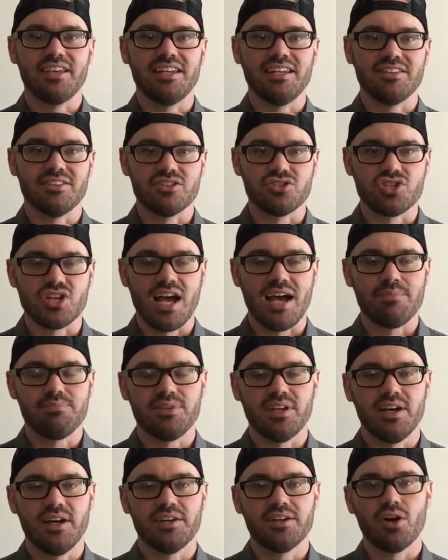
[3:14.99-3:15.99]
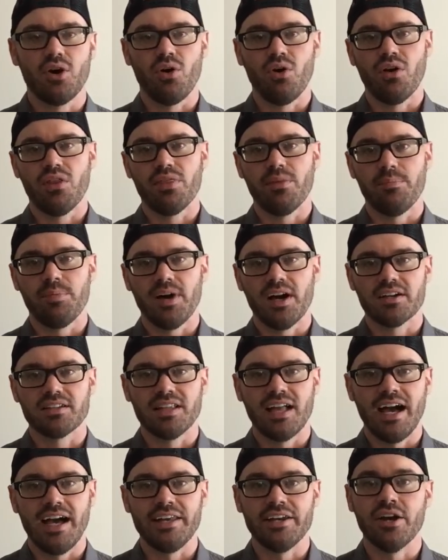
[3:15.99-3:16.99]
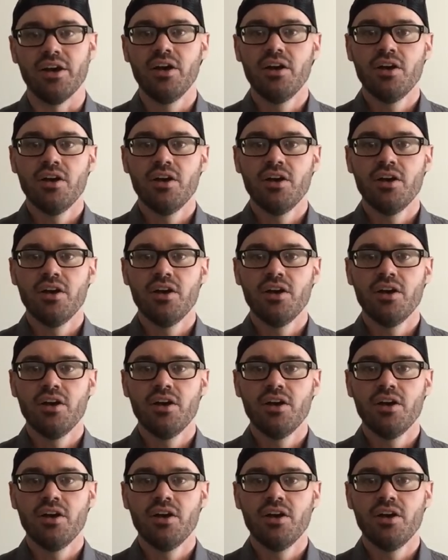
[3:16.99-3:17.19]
getting the job done on the puck line.